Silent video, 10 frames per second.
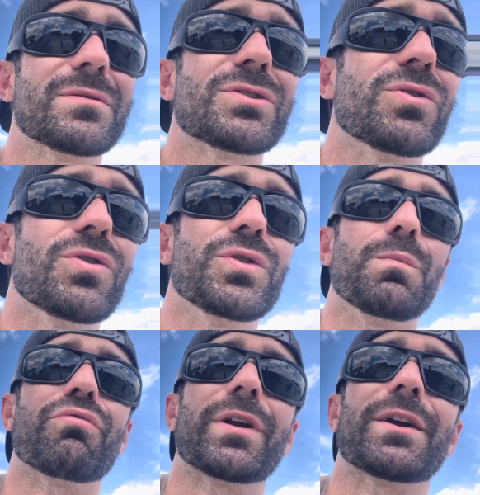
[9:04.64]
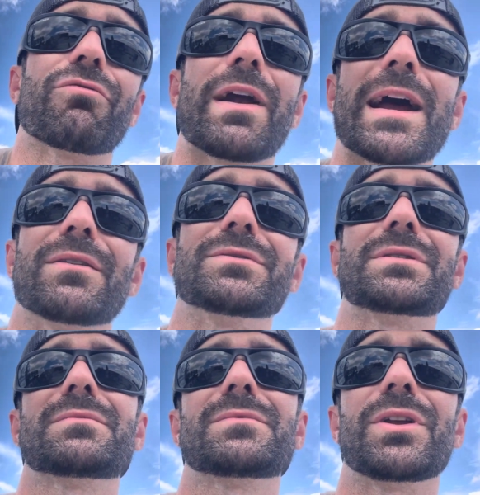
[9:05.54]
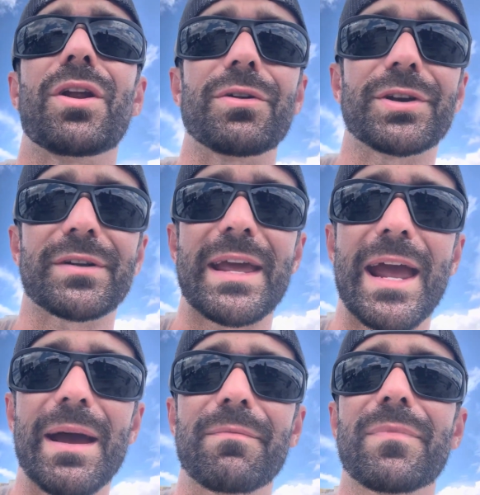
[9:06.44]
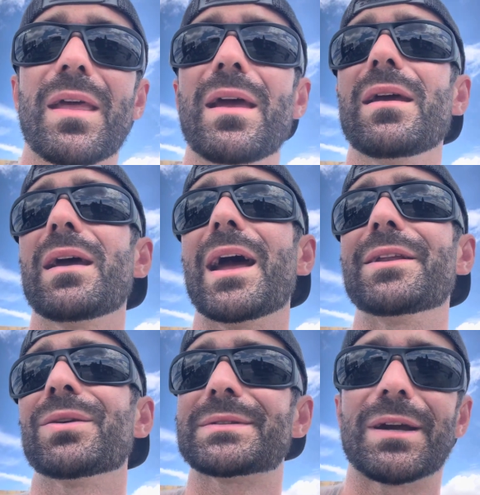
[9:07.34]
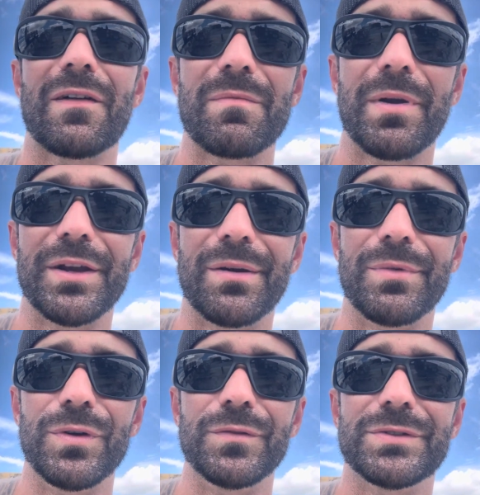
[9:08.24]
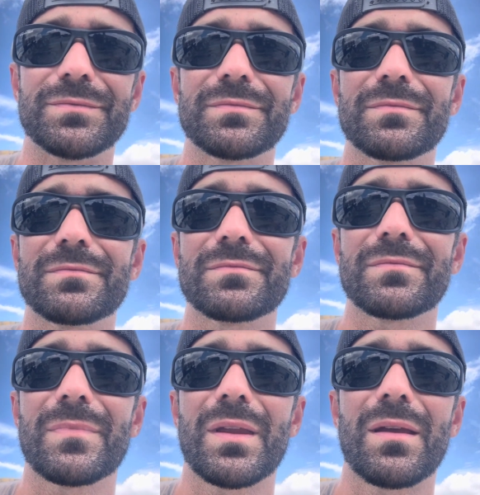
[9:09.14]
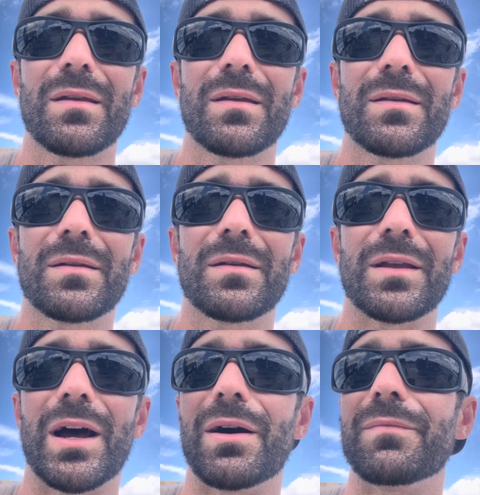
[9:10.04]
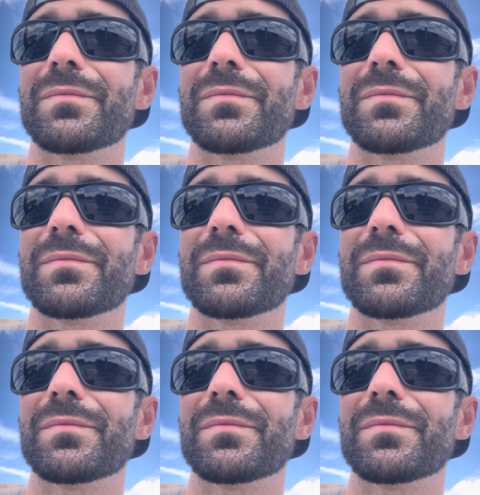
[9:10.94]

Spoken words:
to who you bring around, your camp, and don't tell everybody your moves. A